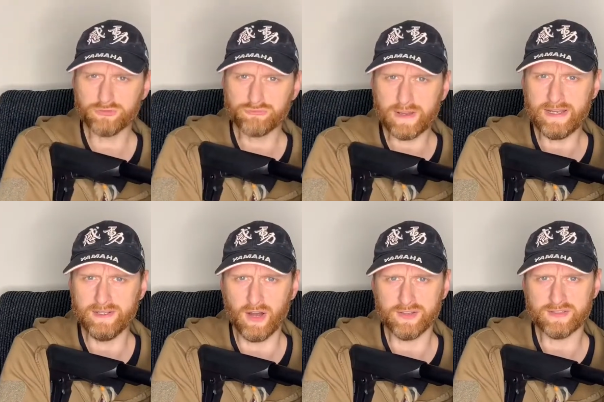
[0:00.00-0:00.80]
really
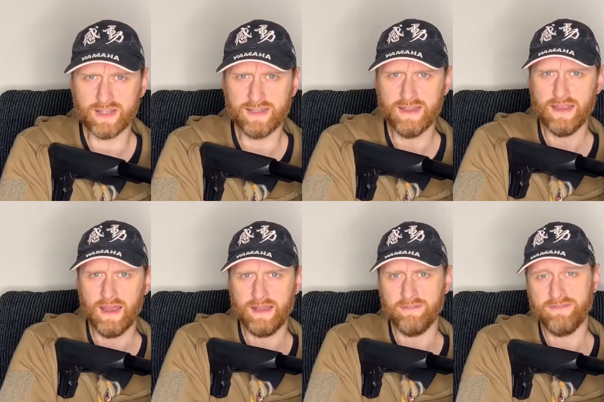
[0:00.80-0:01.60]
nicely
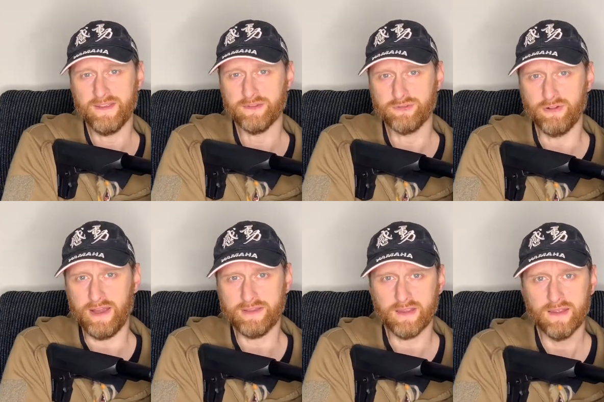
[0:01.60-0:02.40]
and it feels
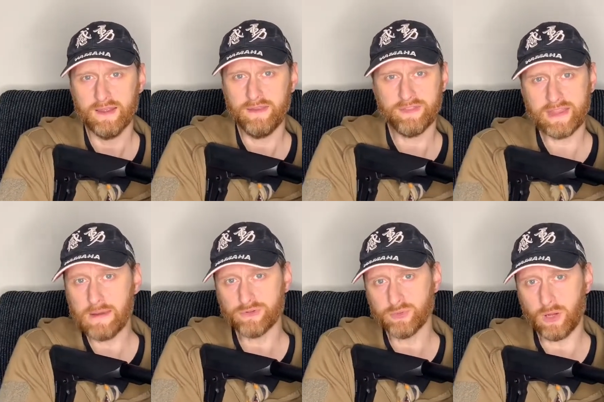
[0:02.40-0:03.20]
great. If the
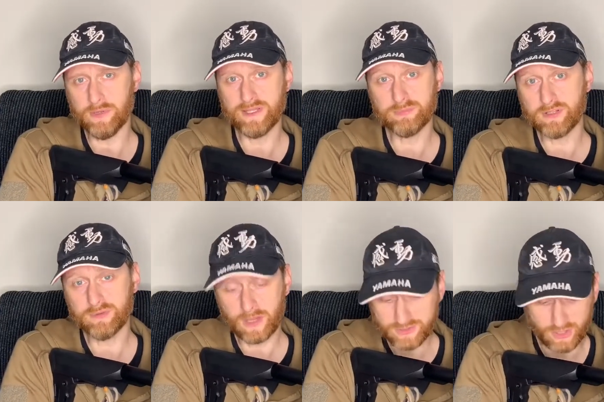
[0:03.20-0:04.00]
camera's wobbling, it's because
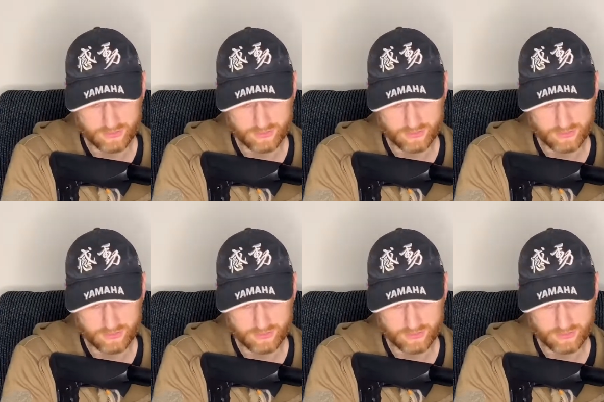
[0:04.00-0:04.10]
my dogs